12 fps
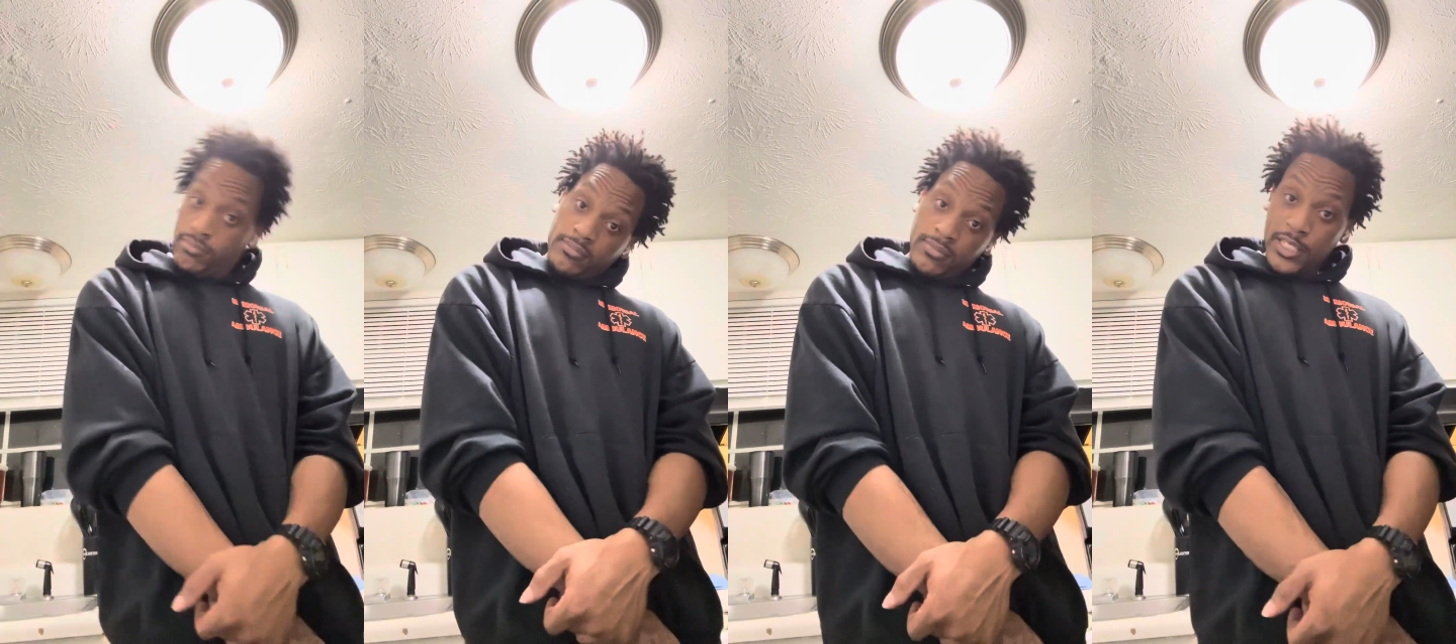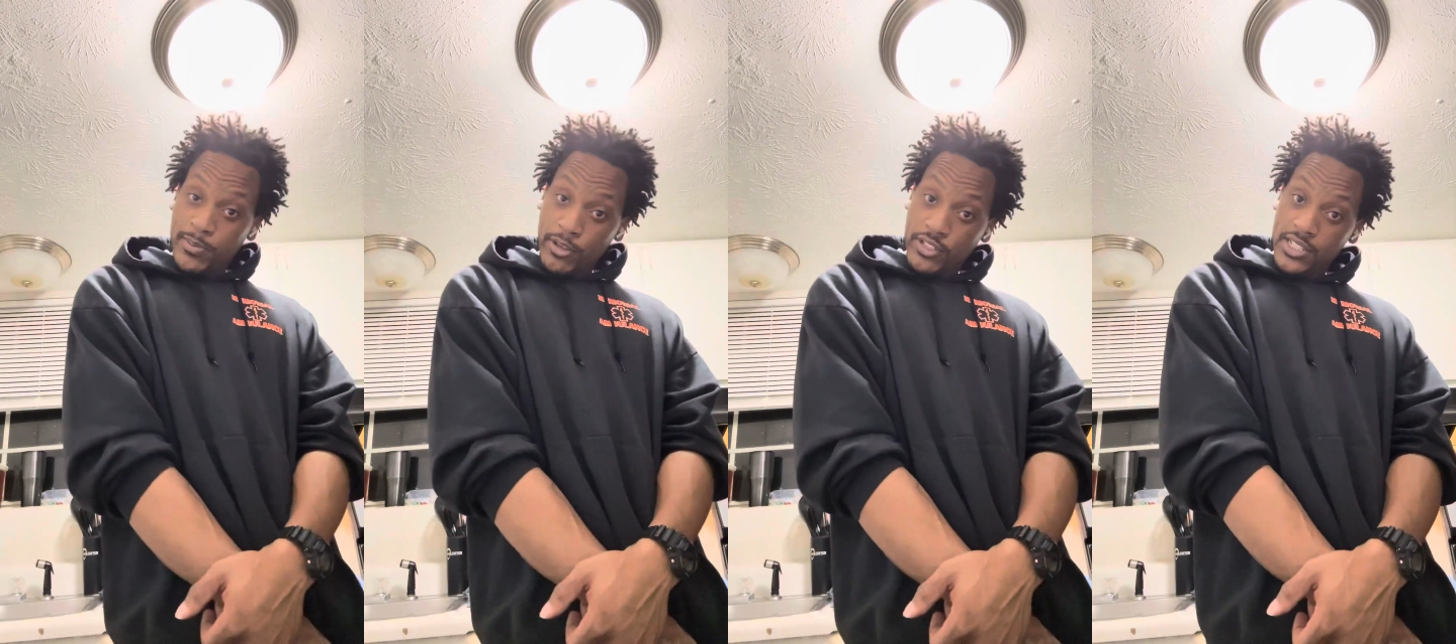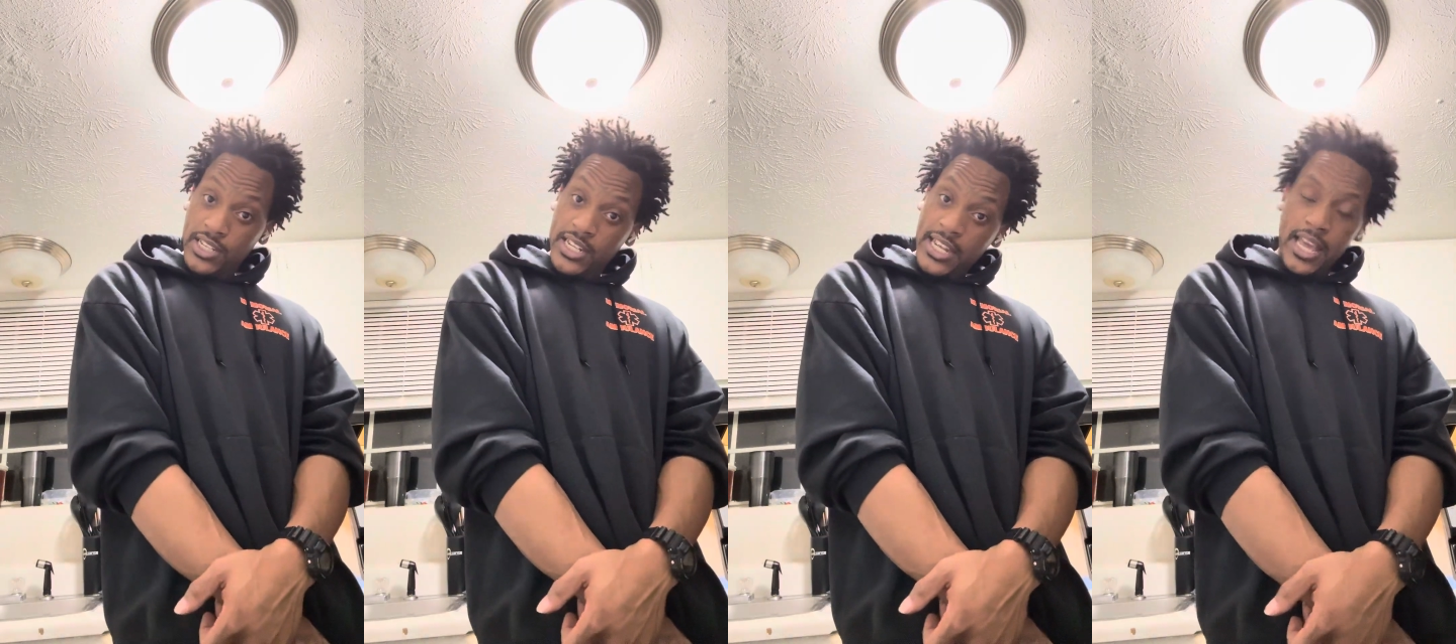this person
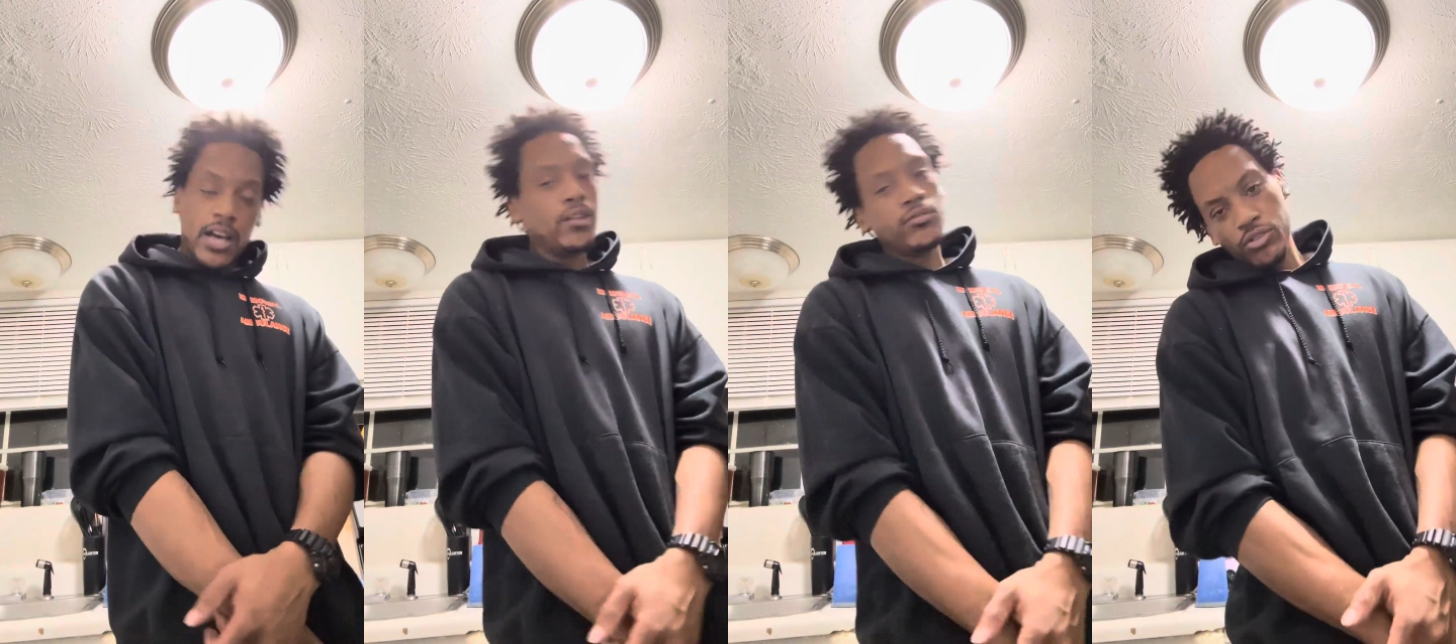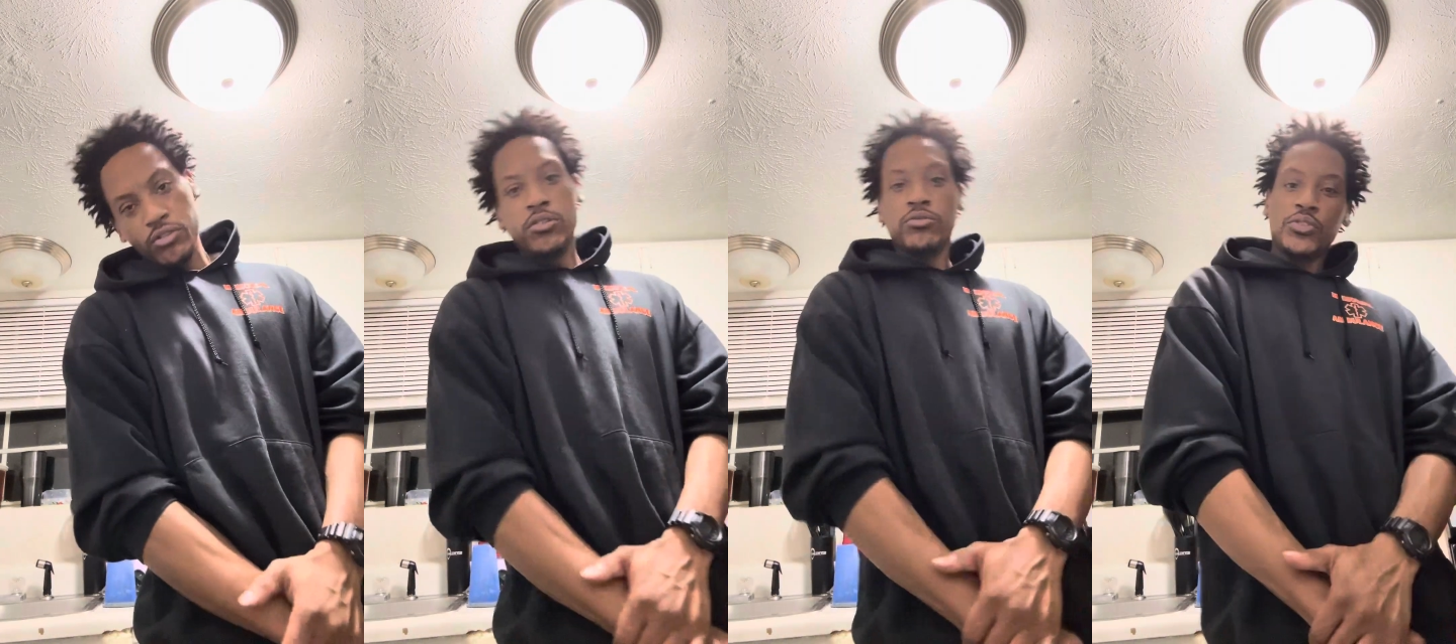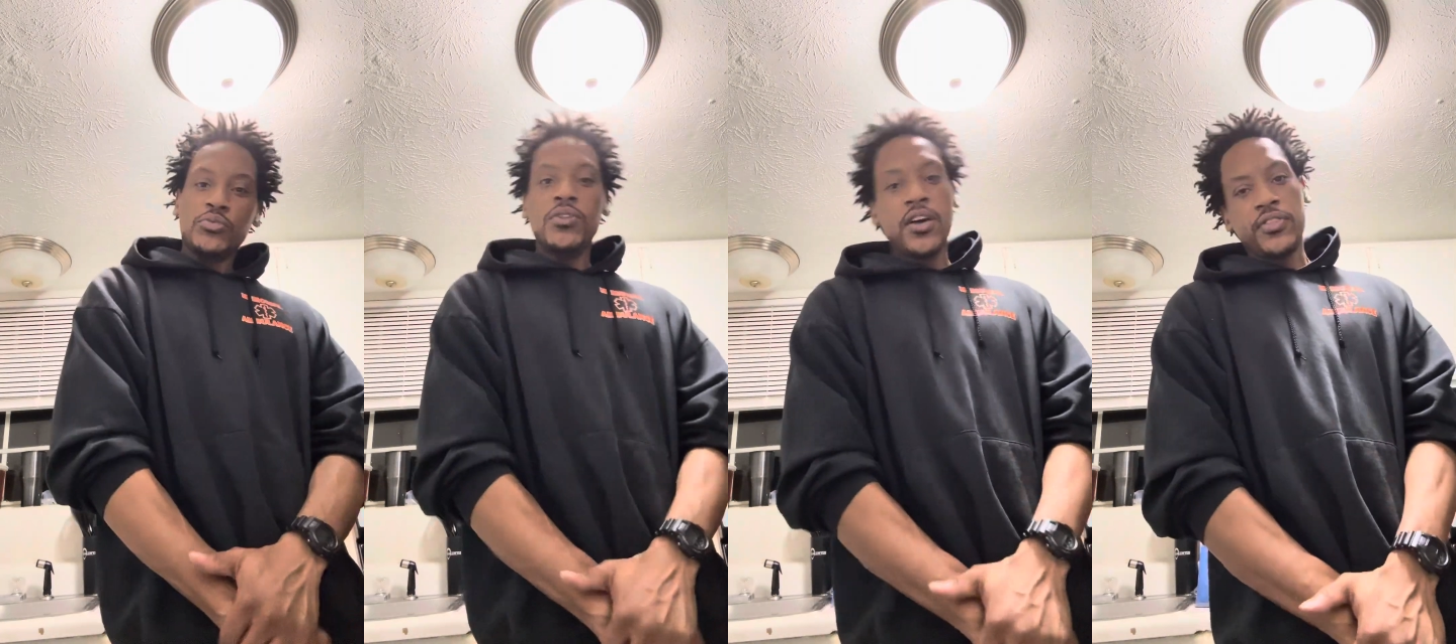did that. Oh, you don't do
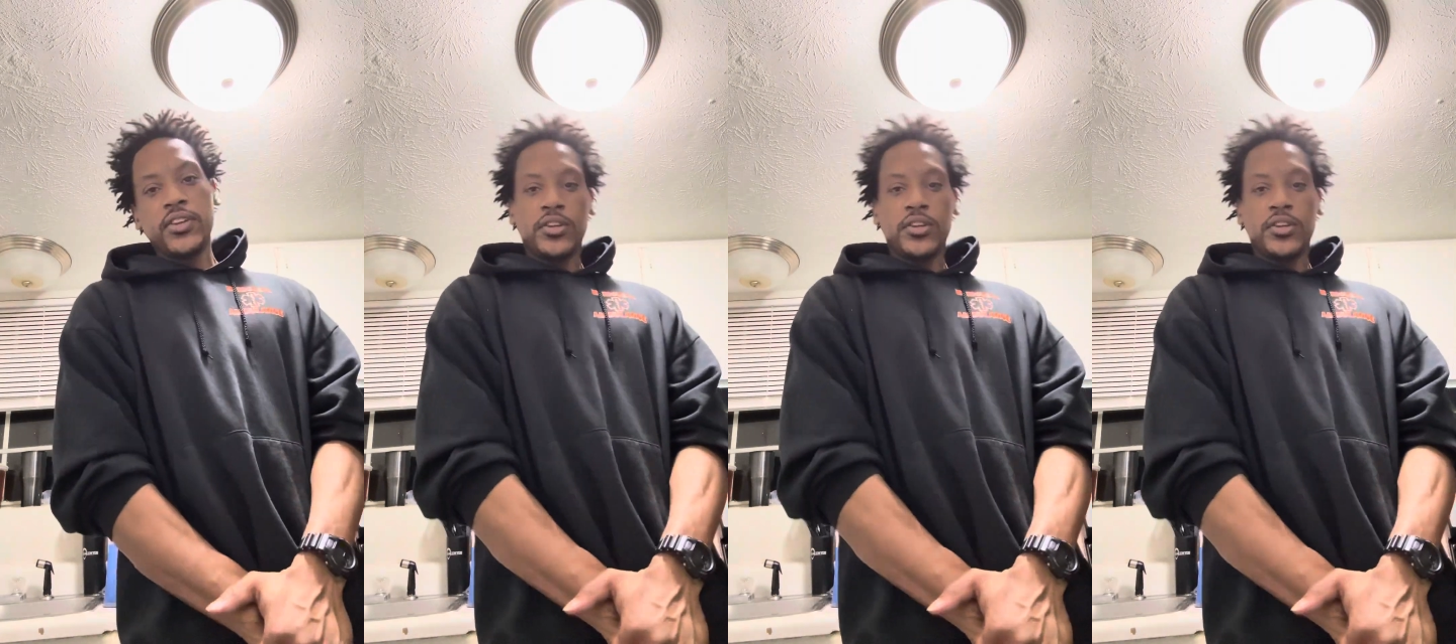nothing.